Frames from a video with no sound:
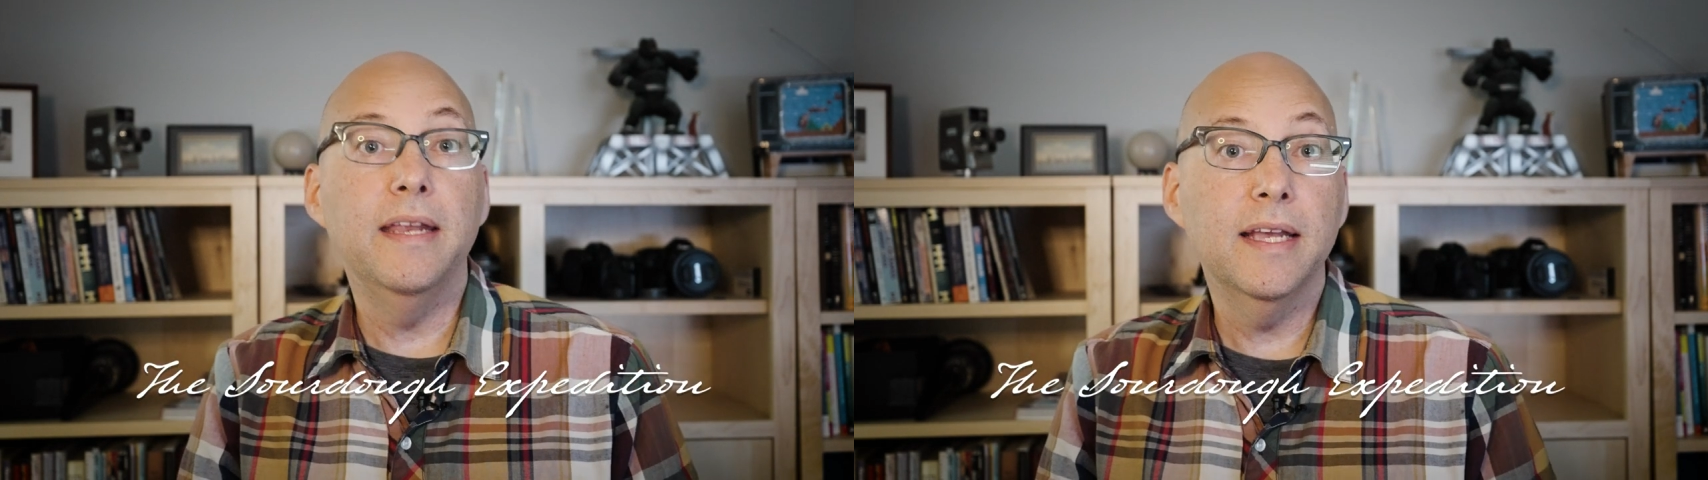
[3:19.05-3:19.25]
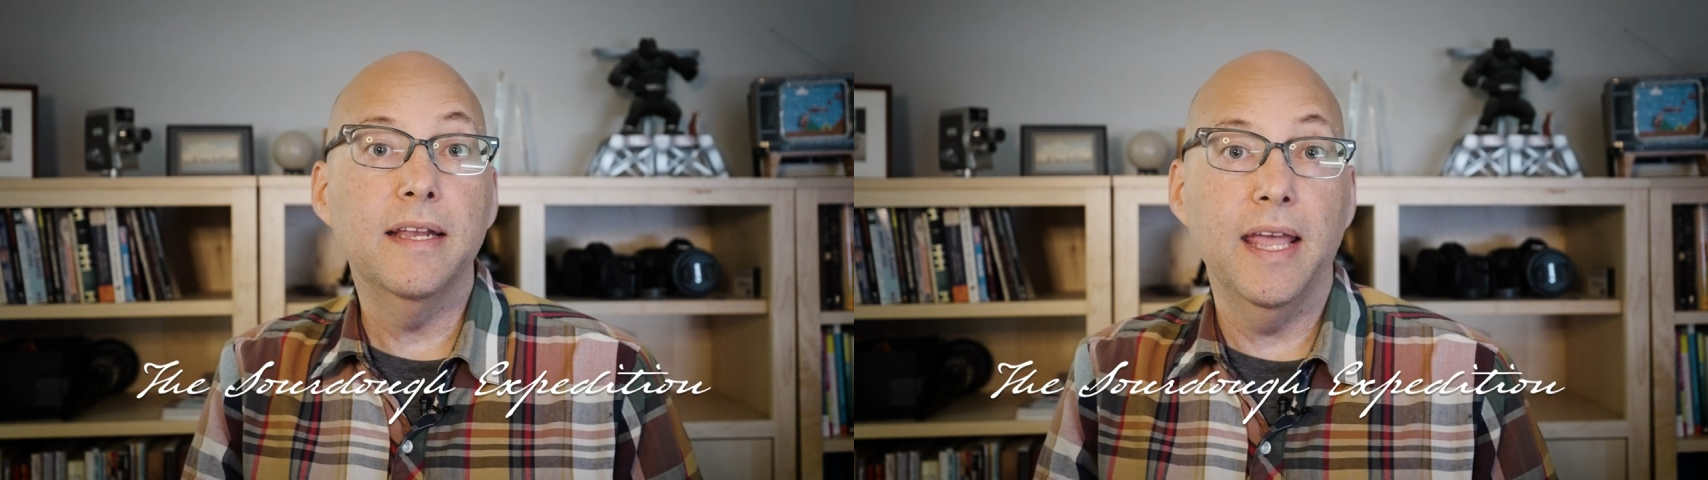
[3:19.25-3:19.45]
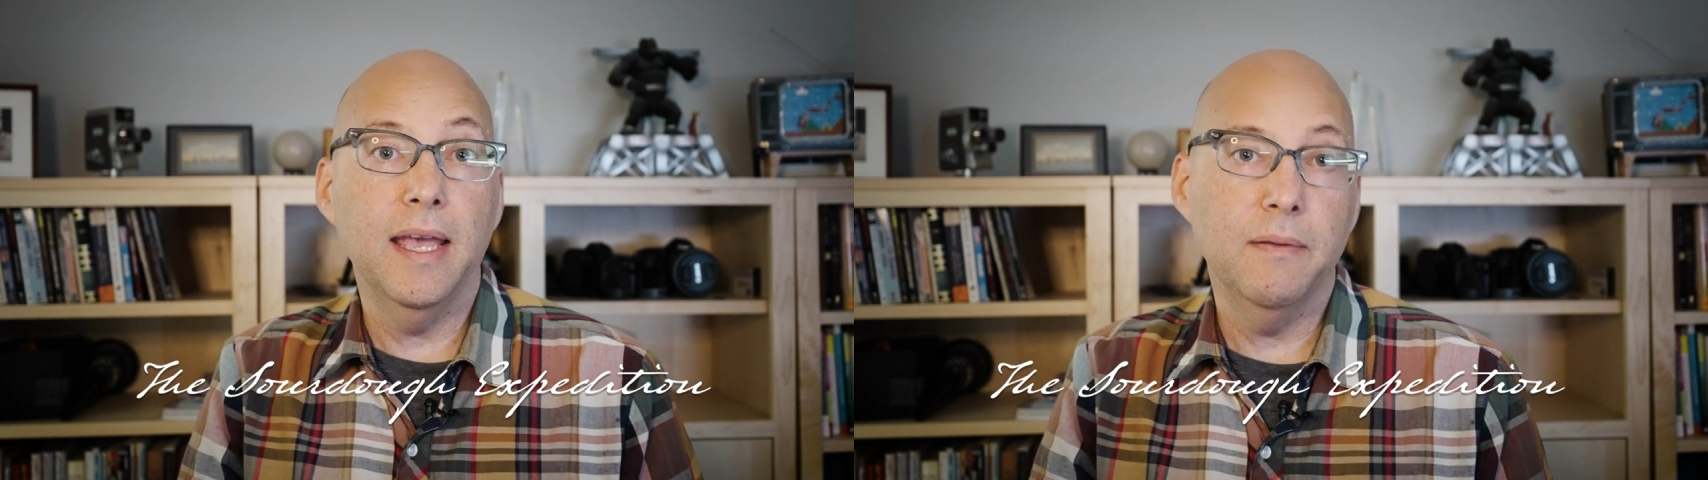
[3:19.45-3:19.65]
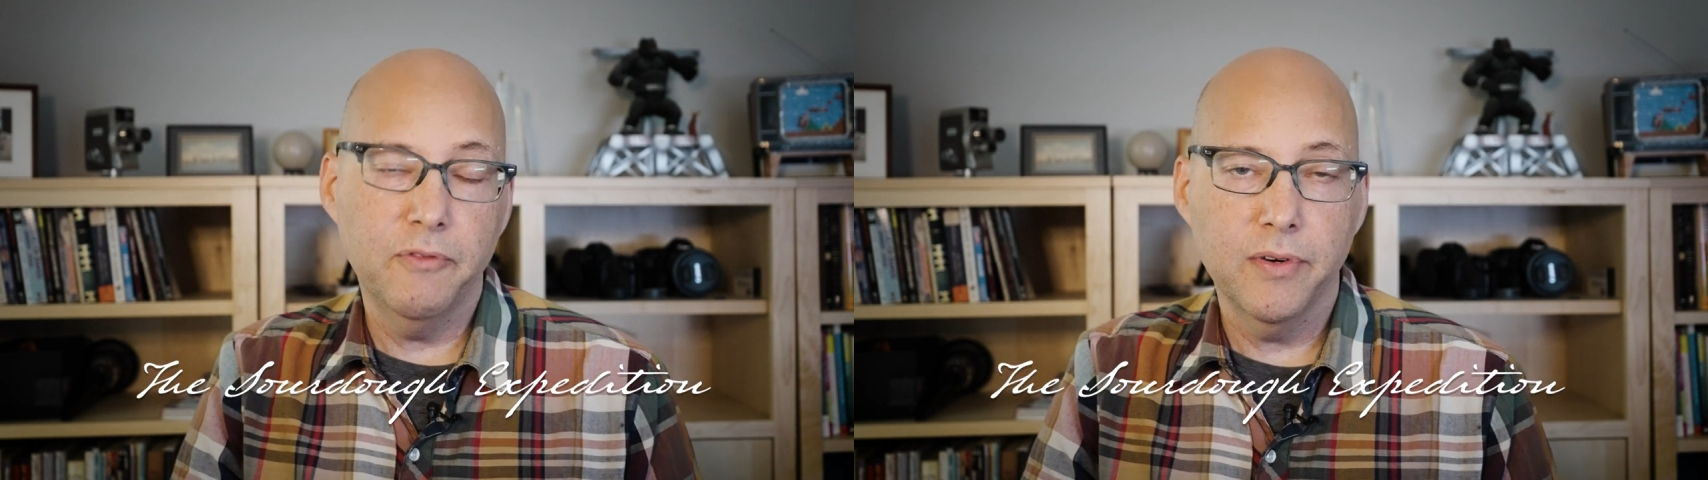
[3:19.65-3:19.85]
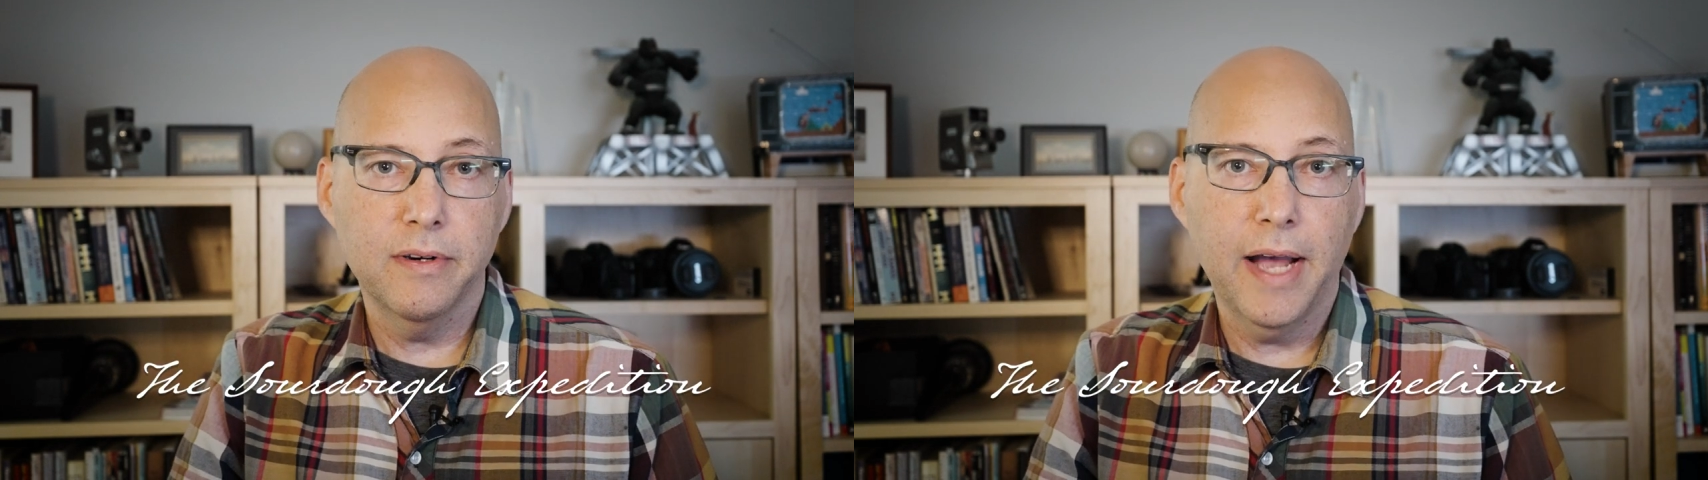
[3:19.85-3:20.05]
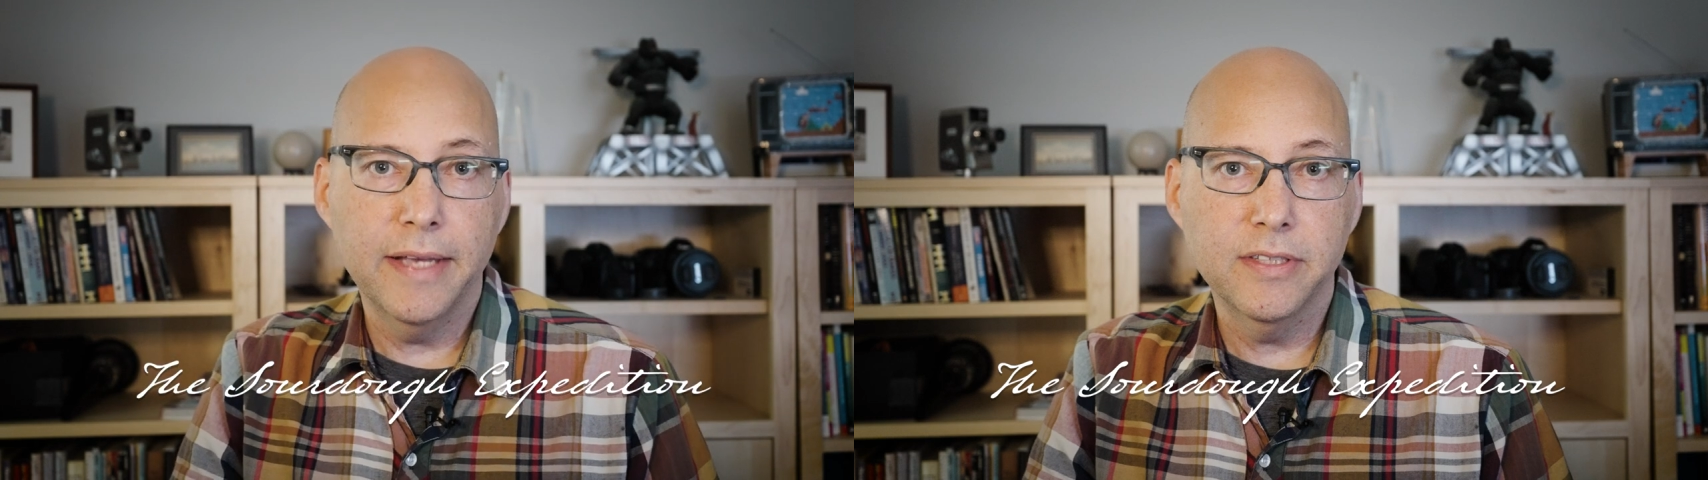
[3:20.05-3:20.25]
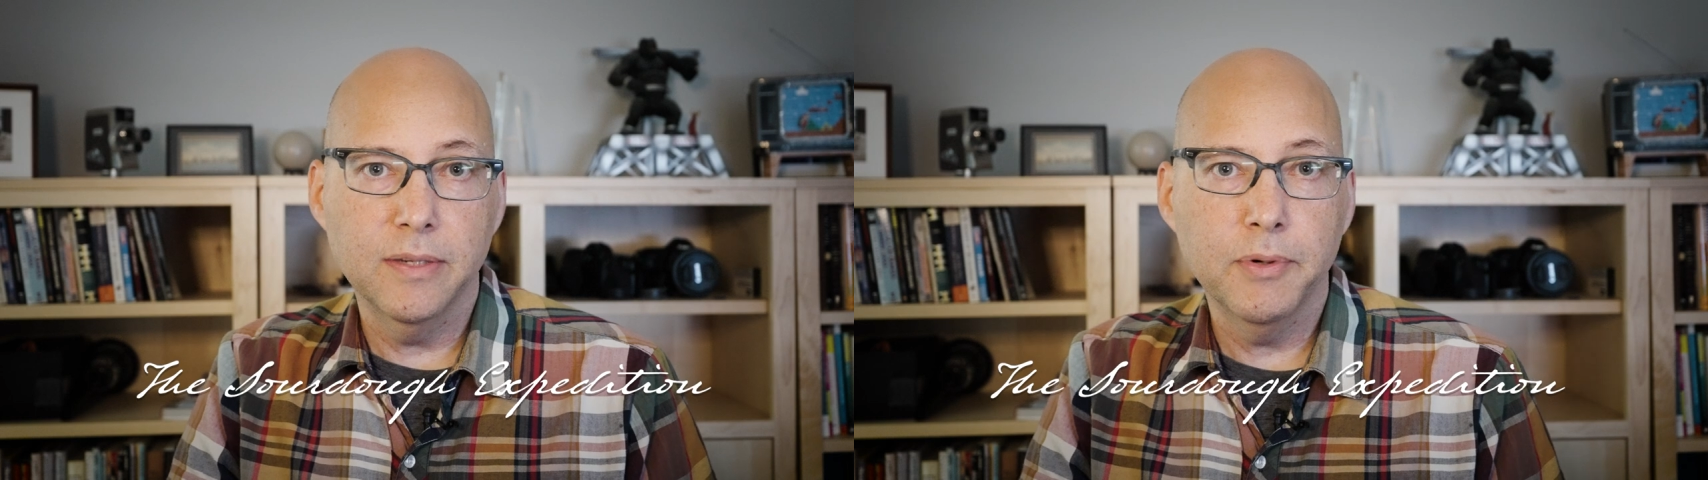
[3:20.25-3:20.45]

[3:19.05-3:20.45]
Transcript: nickname for Alaskan